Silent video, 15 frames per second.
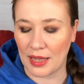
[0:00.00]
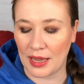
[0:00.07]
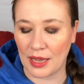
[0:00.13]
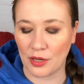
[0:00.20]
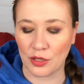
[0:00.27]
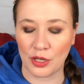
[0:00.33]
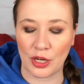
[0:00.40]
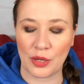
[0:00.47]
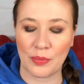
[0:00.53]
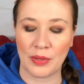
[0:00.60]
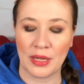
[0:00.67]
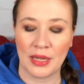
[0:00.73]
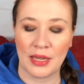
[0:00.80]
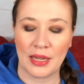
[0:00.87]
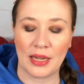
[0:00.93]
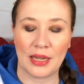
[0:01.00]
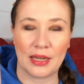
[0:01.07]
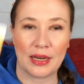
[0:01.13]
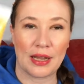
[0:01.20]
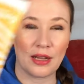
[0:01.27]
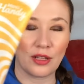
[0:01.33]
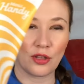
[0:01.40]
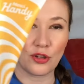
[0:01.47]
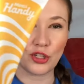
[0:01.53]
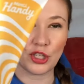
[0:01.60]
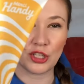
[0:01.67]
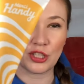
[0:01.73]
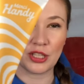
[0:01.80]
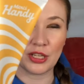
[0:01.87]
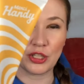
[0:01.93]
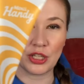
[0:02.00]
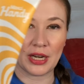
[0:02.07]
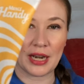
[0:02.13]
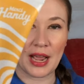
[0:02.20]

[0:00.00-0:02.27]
hand cream and Hello Sunshine.